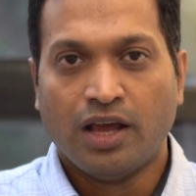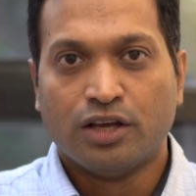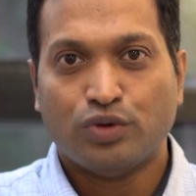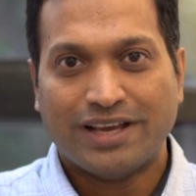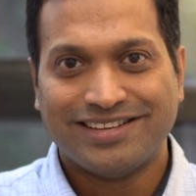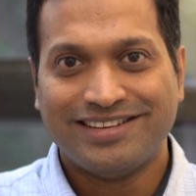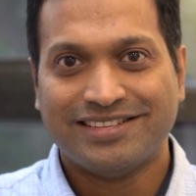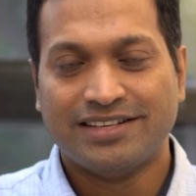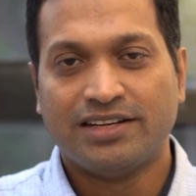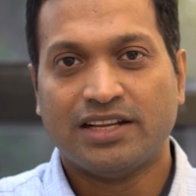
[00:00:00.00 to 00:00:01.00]
So as a
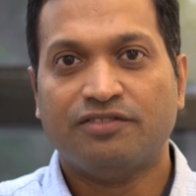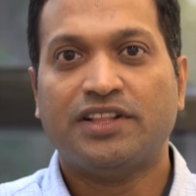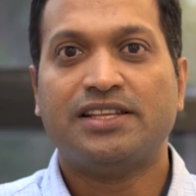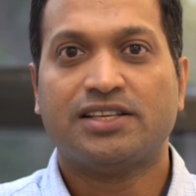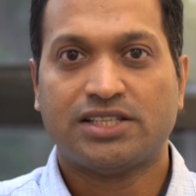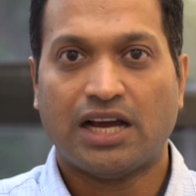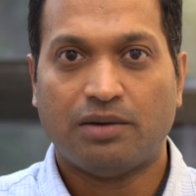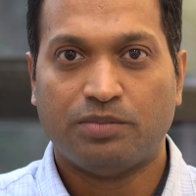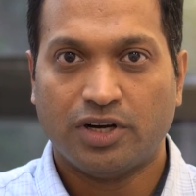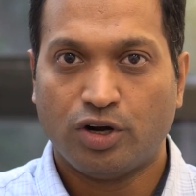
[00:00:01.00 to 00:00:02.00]
result, if there is a
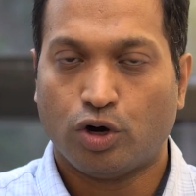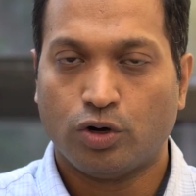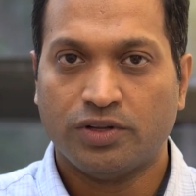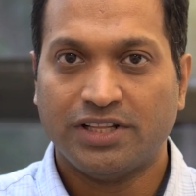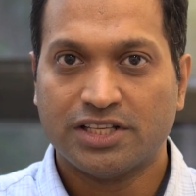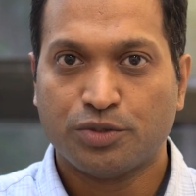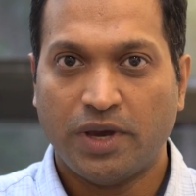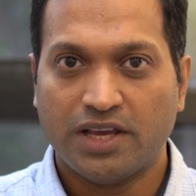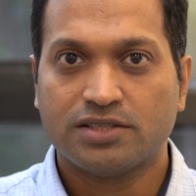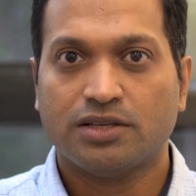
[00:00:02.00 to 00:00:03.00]
sharp drawdown in the
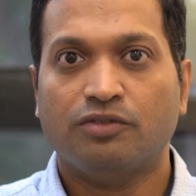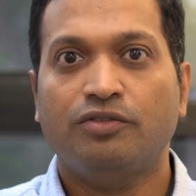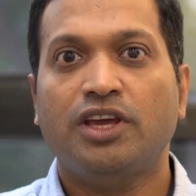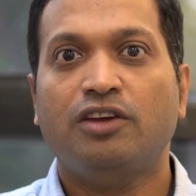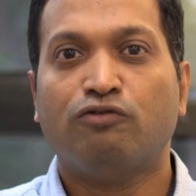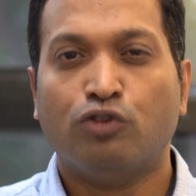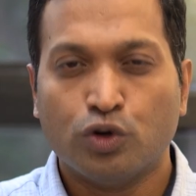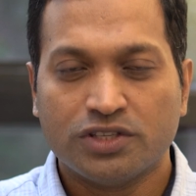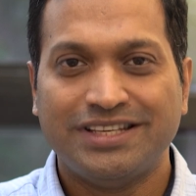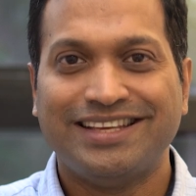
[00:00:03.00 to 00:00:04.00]
space, we
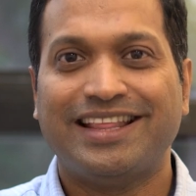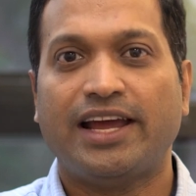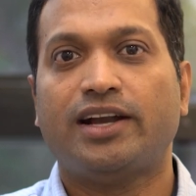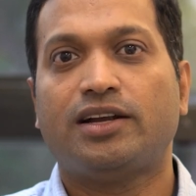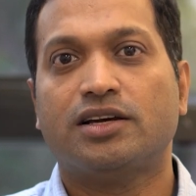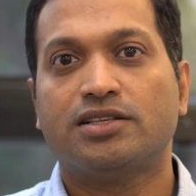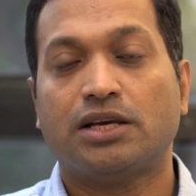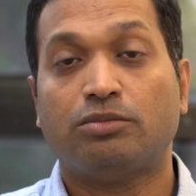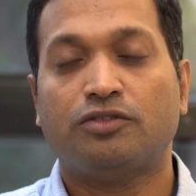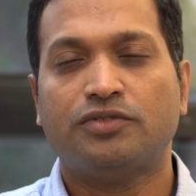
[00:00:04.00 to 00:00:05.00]
foresee that
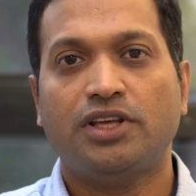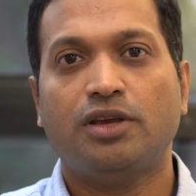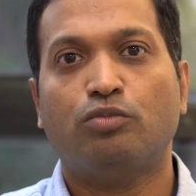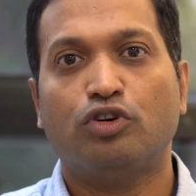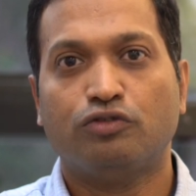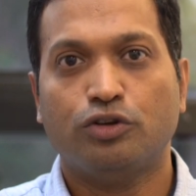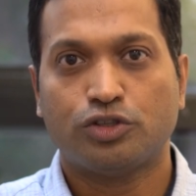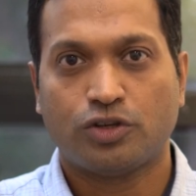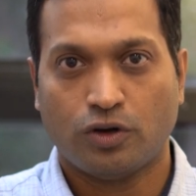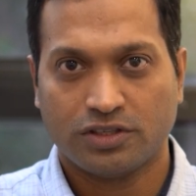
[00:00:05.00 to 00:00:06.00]
some of the portfolio
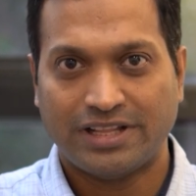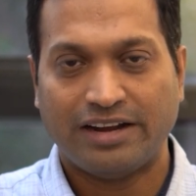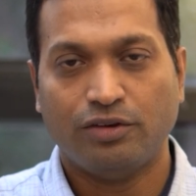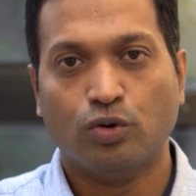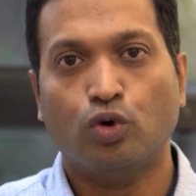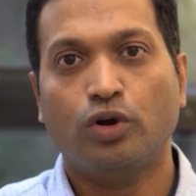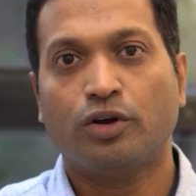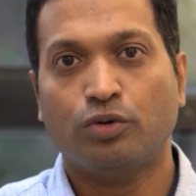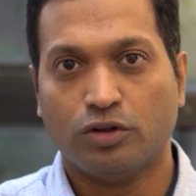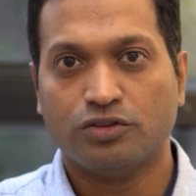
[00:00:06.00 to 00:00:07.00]
stocks that we
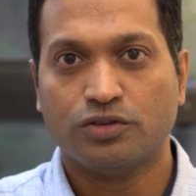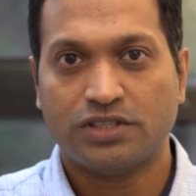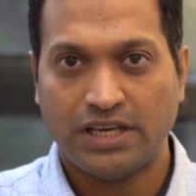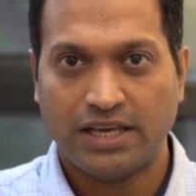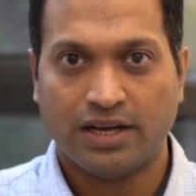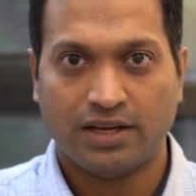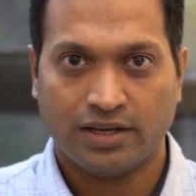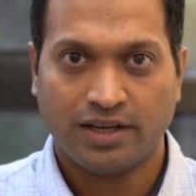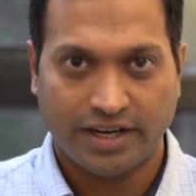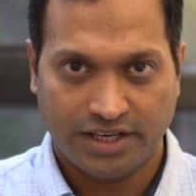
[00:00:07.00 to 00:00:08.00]
hold could also see
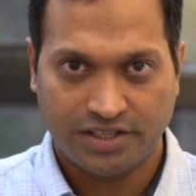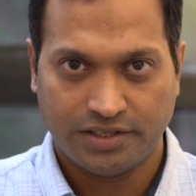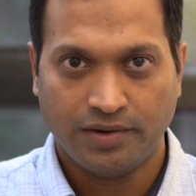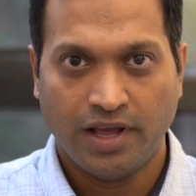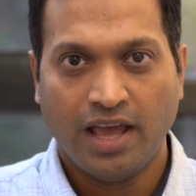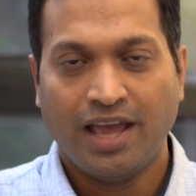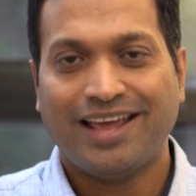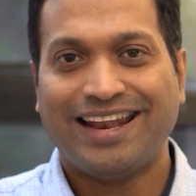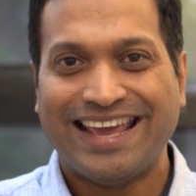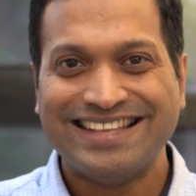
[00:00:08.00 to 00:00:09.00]
correction.
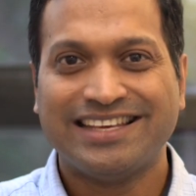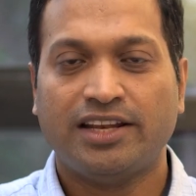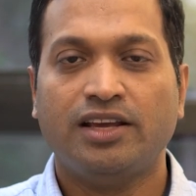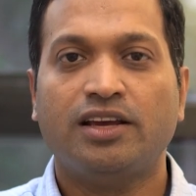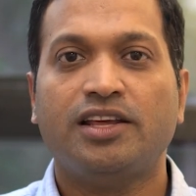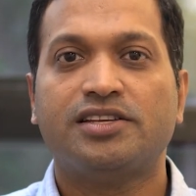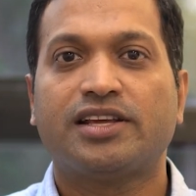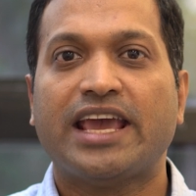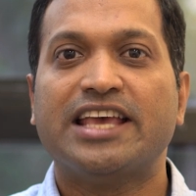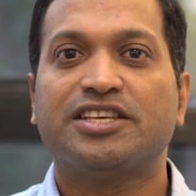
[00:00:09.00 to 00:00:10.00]
And hence, an
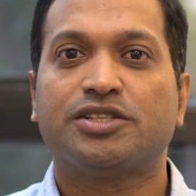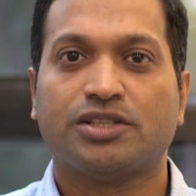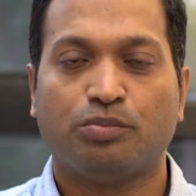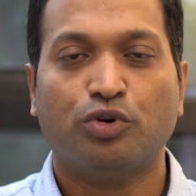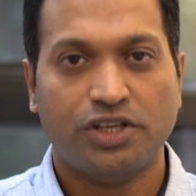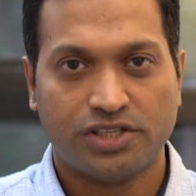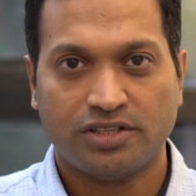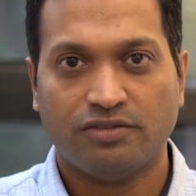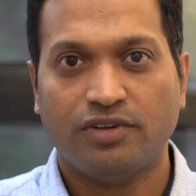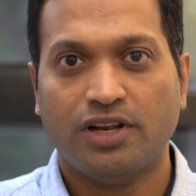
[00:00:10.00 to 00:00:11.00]
increased cash
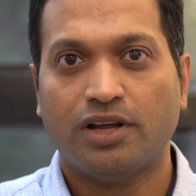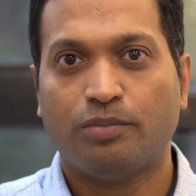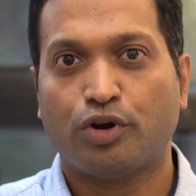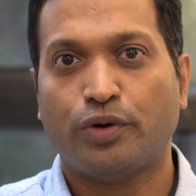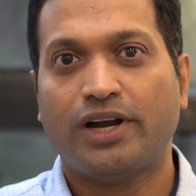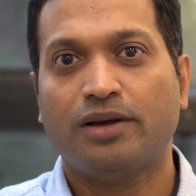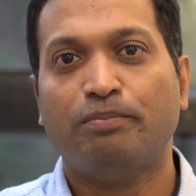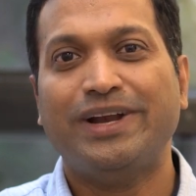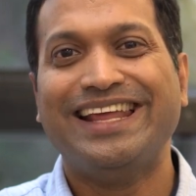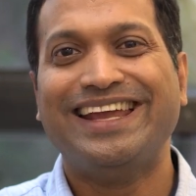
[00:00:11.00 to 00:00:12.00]
position will provide a
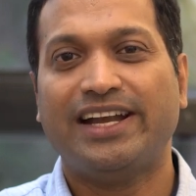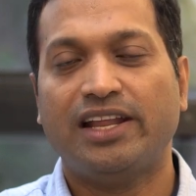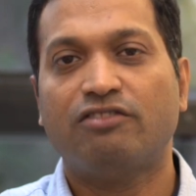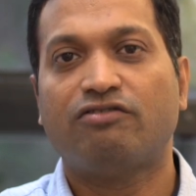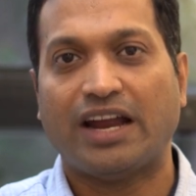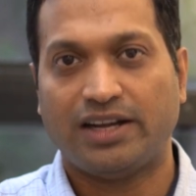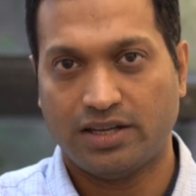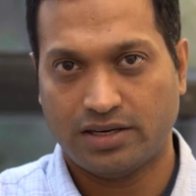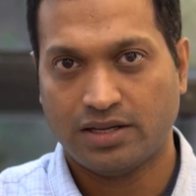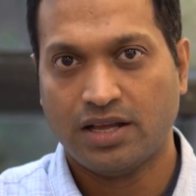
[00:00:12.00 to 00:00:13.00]
mitigating
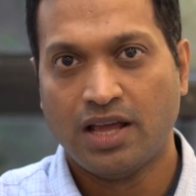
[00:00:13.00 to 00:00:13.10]
factor